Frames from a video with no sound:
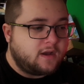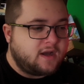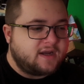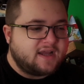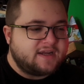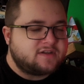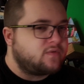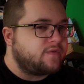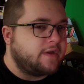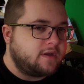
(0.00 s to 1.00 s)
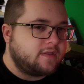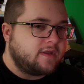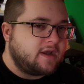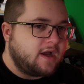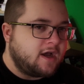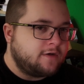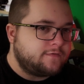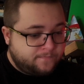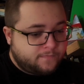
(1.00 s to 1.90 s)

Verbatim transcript: I'd like to think that I have.